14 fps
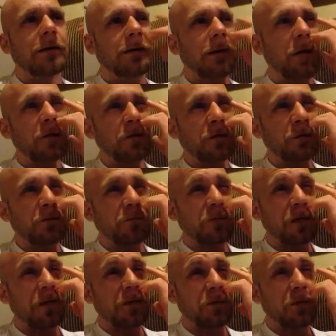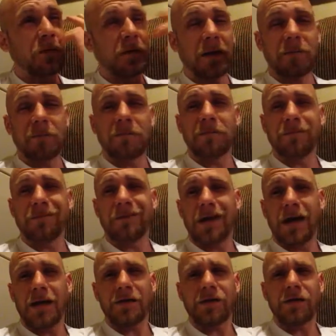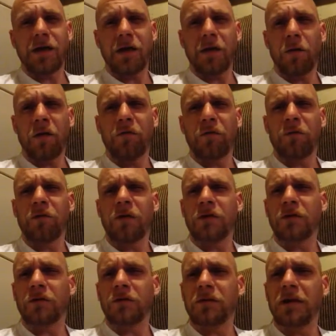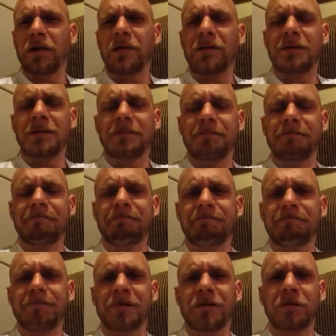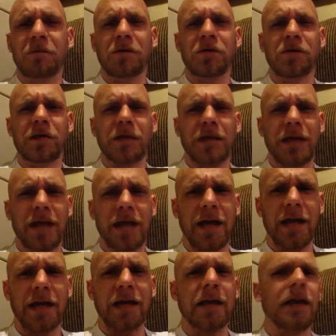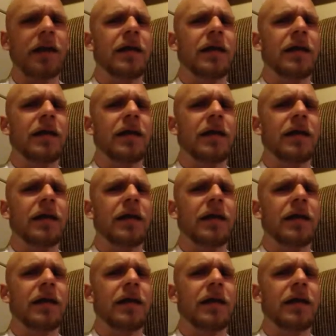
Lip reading: Also Facebook. I'm kind of staying away from Facebook now as much as I can.